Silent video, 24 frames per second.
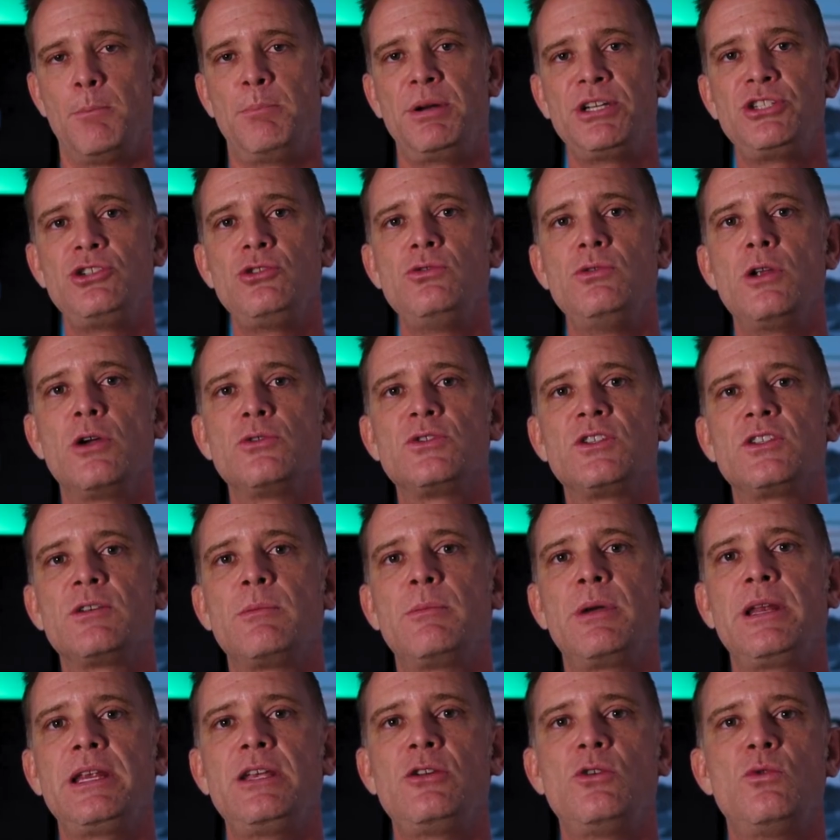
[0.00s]
but you know
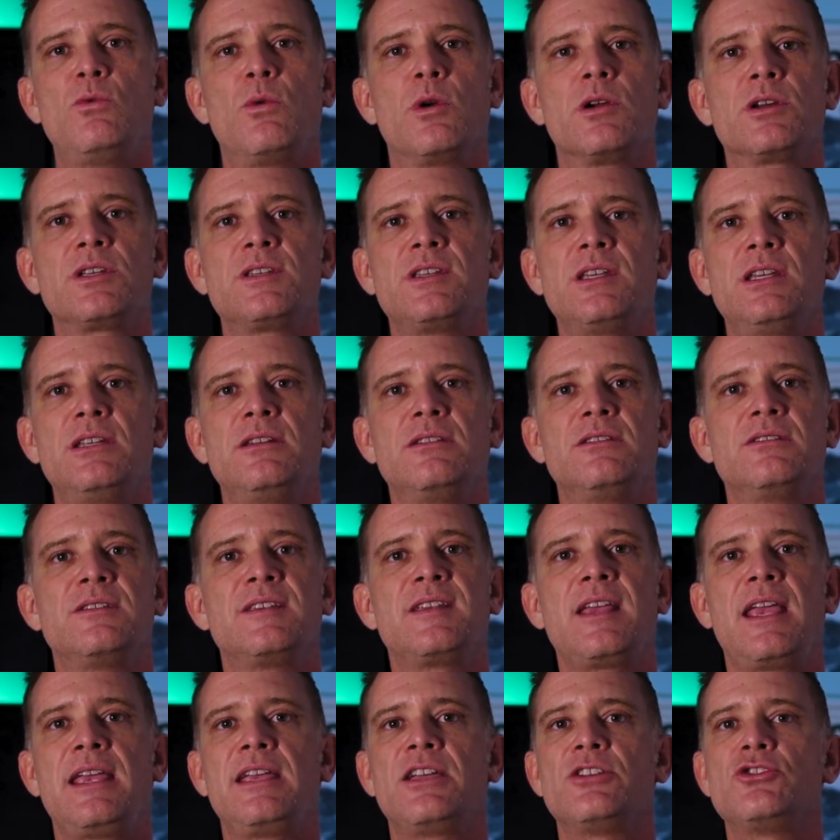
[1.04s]
somebody who works in,
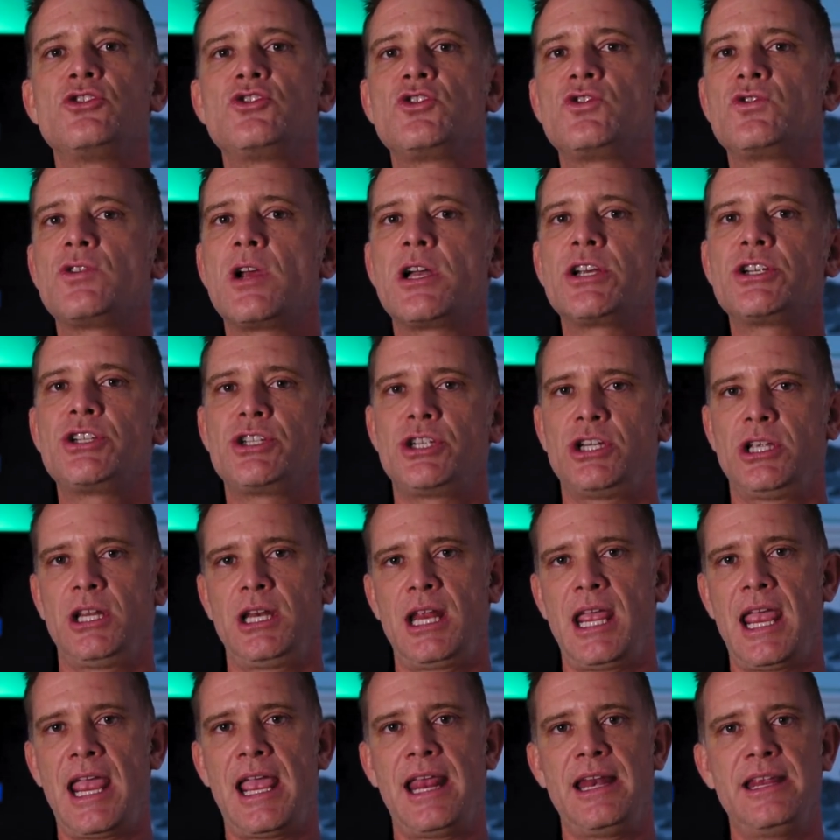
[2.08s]
say,
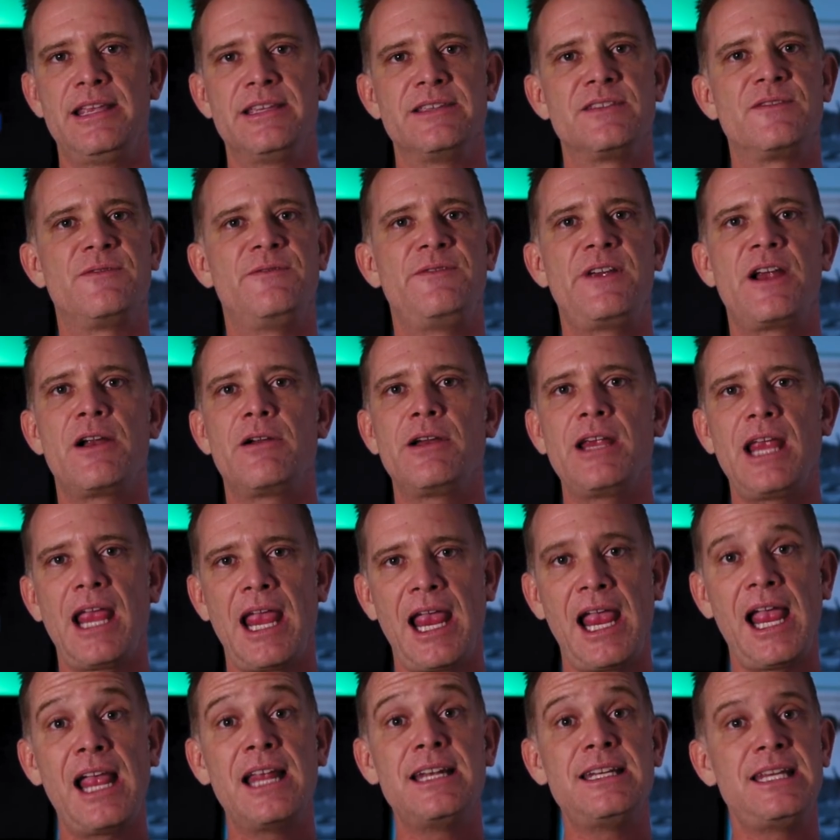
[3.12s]
construction and is very
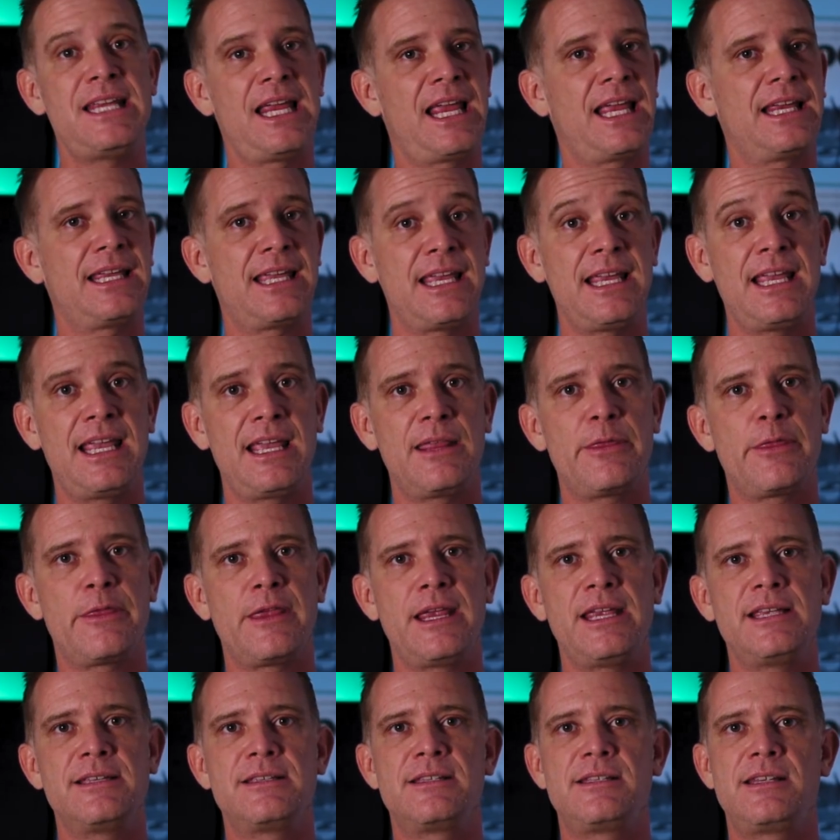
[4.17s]
handy and can get
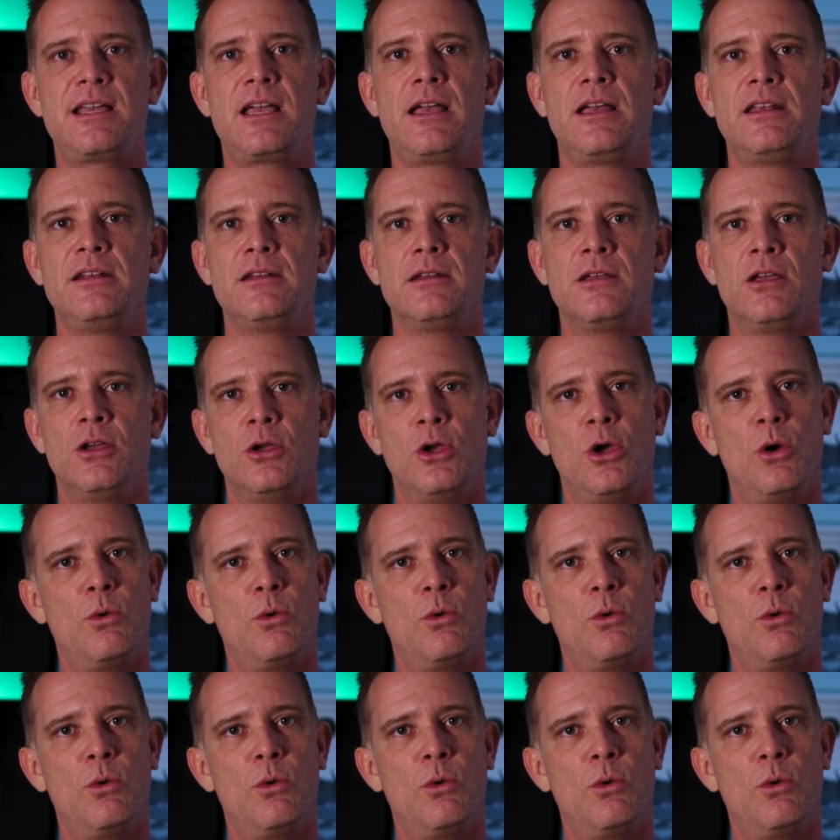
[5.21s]
things done.